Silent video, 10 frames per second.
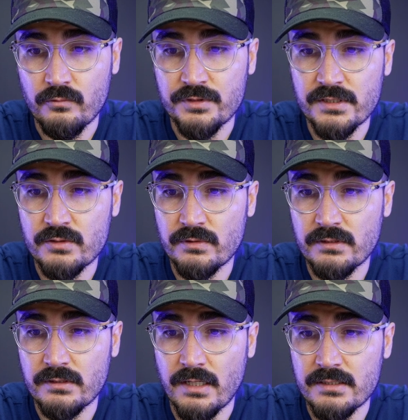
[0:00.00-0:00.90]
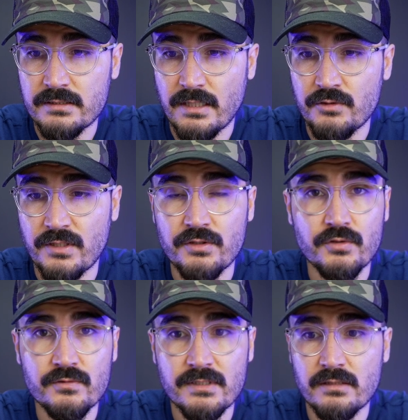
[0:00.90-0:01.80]
which is really nice that you can
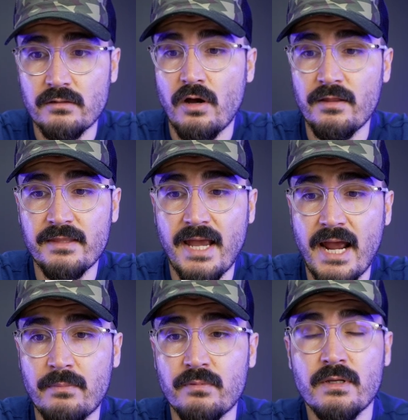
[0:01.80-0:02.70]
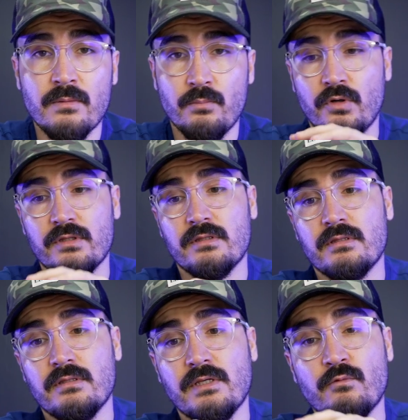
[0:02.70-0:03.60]
use it on the app, but
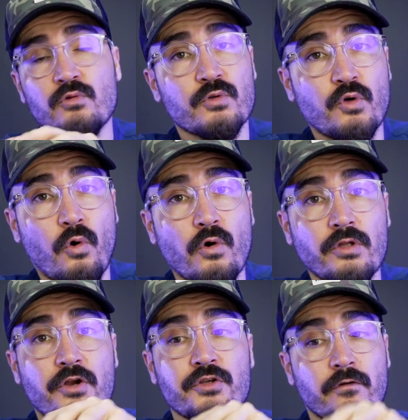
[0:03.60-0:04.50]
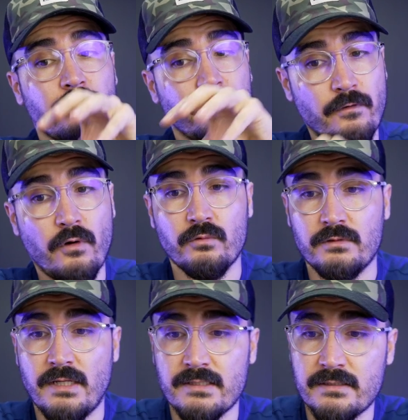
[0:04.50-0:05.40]
it will record on your
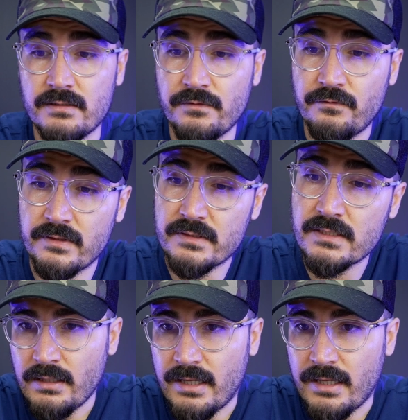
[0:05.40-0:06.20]
phone. That's the difference.